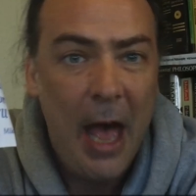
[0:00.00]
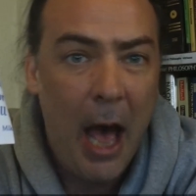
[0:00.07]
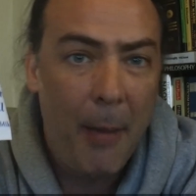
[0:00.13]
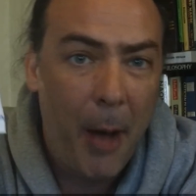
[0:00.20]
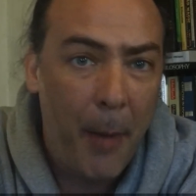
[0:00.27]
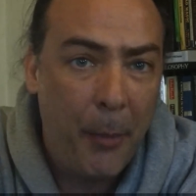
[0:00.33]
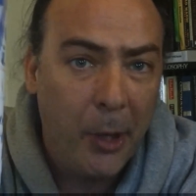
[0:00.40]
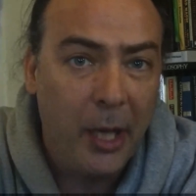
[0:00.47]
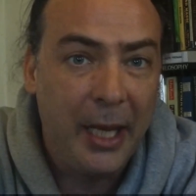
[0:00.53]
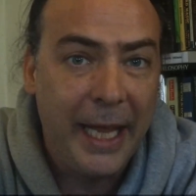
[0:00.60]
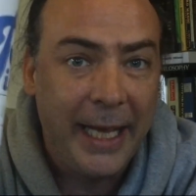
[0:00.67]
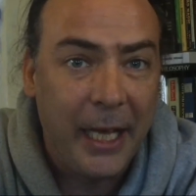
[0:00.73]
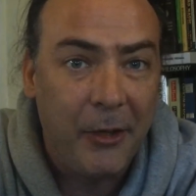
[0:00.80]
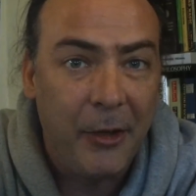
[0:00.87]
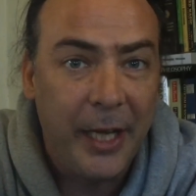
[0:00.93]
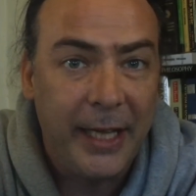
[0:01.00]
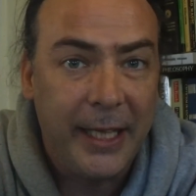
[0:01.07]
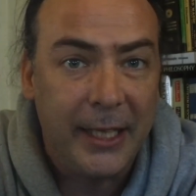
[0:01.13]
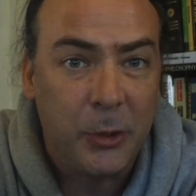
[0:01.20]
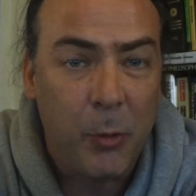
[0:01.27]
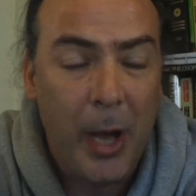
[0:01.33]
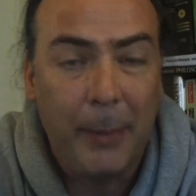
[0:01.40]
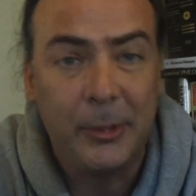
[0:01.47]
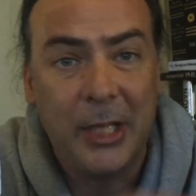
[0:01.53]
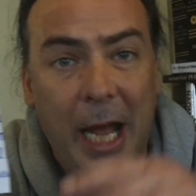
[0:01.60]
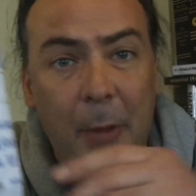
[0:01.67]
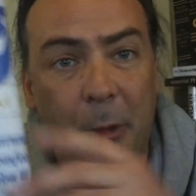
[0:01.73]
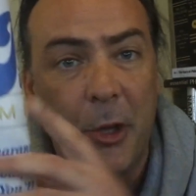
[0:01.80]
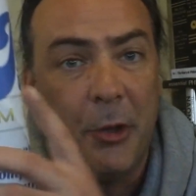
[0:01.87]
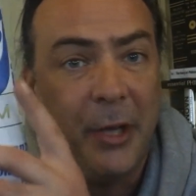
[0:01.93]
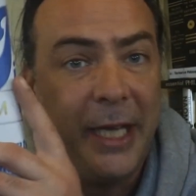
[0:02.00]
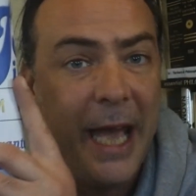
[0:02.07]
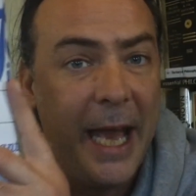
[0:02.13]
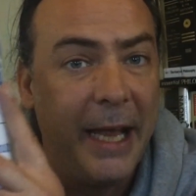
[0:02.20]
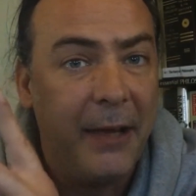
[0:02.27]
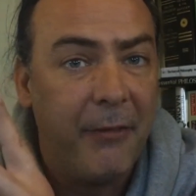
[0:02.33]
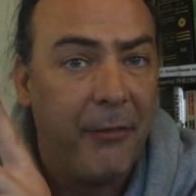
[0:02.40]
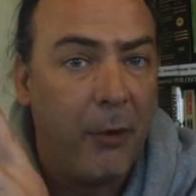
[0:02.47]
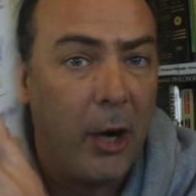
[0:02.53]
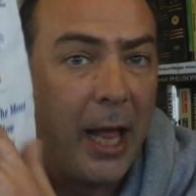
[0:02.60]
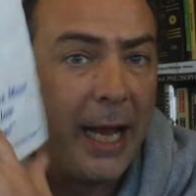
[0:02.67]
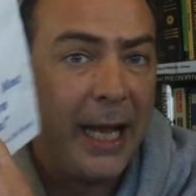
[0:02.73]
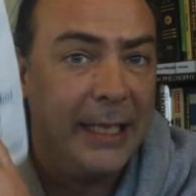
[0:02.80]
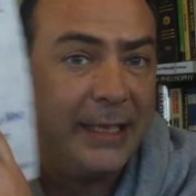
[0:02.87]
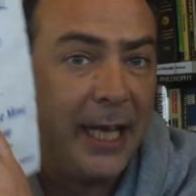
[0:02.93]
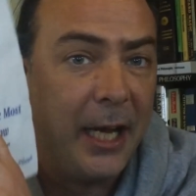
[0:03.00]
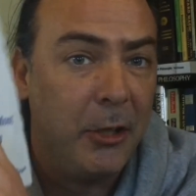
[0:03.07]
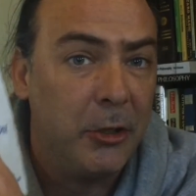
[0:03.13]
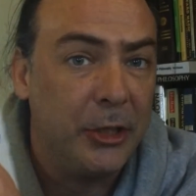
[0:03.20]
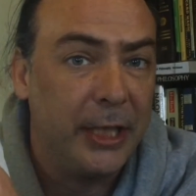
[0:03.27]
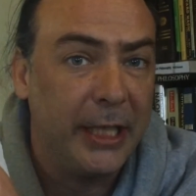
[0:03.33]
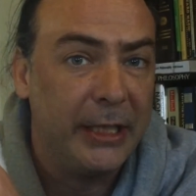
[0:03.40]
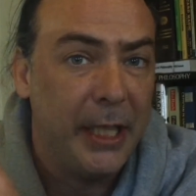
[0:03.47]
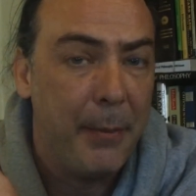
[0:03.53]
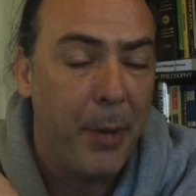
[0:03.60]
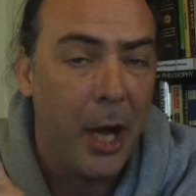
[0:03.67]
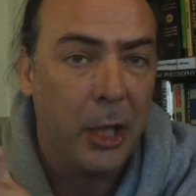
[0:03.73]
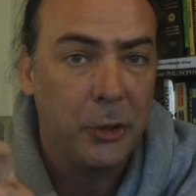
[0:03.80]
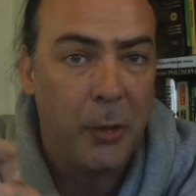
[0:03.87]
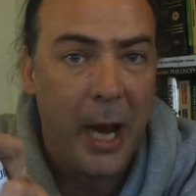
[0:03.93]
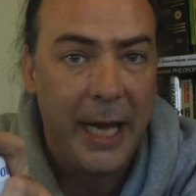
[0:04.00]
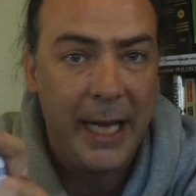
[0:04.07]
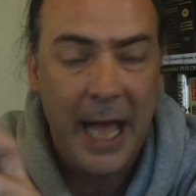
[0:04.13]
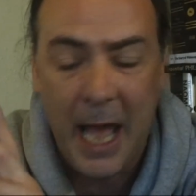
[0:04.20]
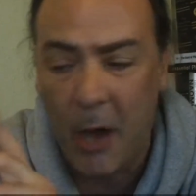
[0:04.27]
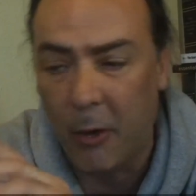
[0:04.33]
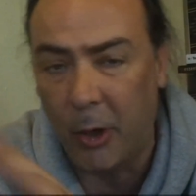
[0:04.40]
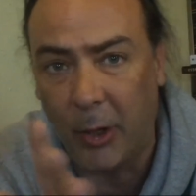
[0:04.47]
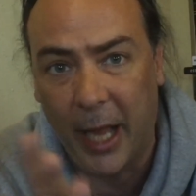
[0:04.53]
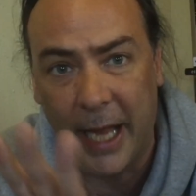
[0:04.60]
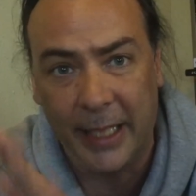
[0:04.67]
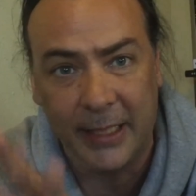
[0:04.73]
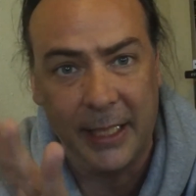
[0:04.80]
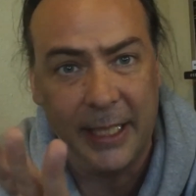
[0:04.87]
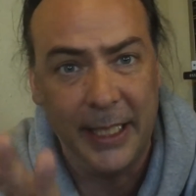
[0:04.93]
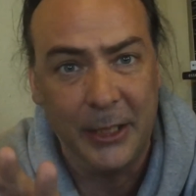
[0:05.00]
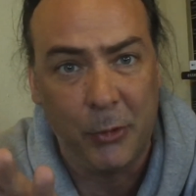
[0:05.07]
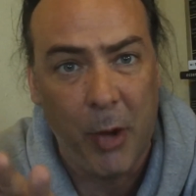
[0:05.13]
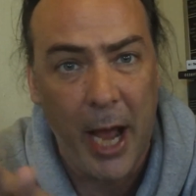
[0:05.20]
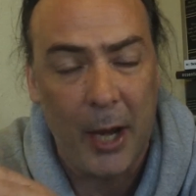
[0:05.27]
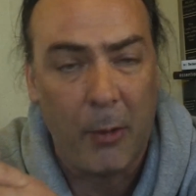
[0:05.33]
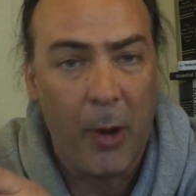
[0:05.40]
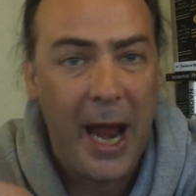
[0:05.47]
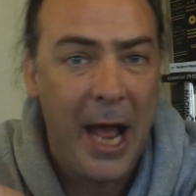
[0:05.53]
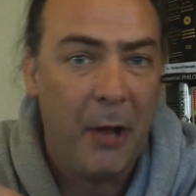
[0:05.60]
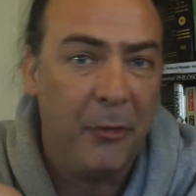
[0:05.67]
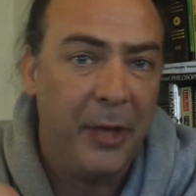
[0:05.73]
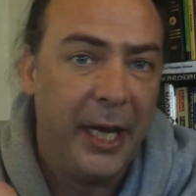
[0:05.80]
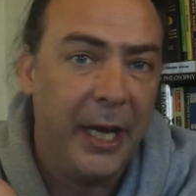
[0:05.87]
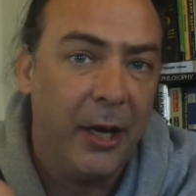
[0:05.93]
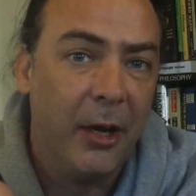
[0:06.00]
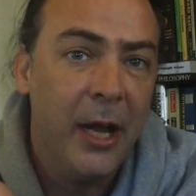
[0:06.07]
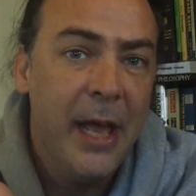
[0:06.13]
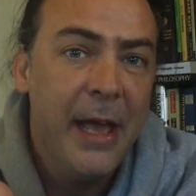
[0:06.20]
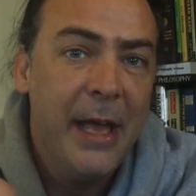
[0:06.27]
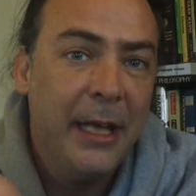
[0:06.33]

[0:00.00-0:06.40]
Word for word: Um, I'll put a link underneath this website where you can get it for, like I said, under 60 bucks right now or like, at least right around there.